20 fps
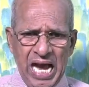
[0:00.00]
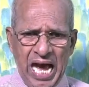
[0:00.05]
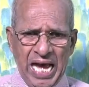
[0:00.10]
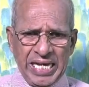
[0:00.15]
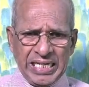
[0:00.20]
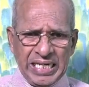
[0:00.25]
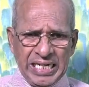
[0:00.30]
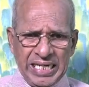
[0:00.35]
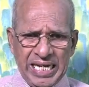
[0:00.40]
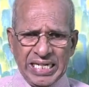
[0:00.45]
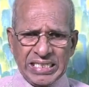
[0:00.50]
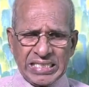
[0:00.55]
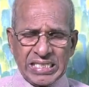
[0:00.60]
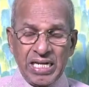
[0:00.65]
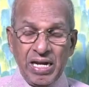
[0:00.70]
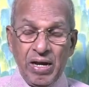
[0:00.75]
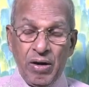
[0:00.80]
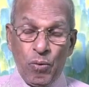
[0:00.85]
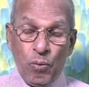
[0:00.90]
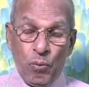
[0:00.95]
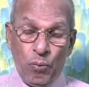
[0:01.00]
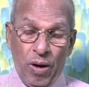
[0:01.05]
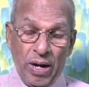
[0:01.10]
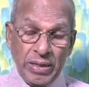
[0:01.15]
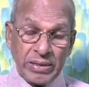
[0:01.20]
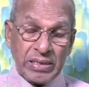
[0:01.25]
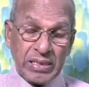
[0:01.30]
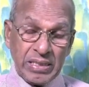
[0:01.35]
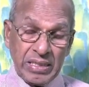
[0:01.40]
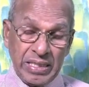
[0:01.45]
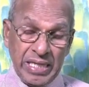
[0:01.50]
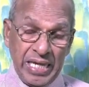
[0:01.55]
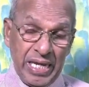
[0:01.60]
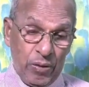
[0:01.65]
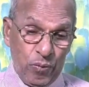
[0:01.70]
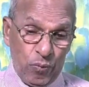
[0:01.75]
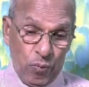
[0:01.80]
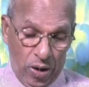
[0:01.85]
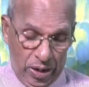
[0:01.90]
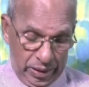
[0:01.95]
and get what
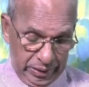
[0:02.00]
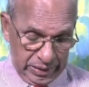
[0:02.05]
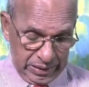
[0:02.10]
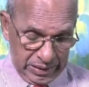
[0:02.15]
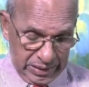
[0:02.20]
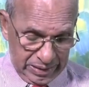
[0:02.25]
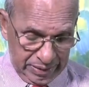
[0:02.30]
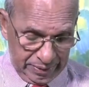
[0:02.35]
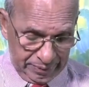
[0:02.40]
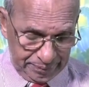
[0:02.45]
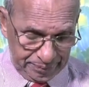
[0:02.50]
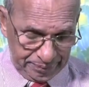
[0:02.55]
they want.